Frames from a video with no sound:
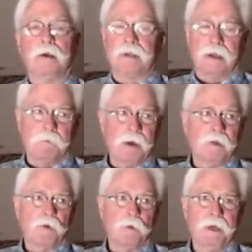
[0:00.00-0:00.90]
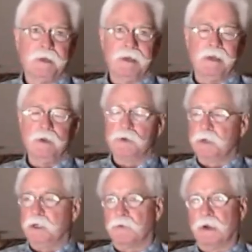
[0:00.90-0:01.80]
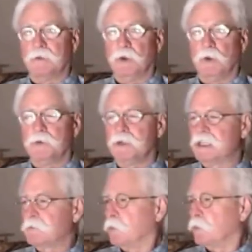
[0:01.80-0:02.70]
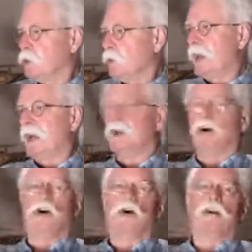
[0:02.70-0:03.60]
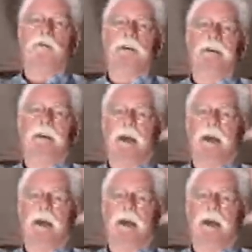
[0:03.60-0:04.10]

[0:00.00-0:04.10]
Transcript: He does that in Matthew 18. You see it throughout the Old Testament. When you add all of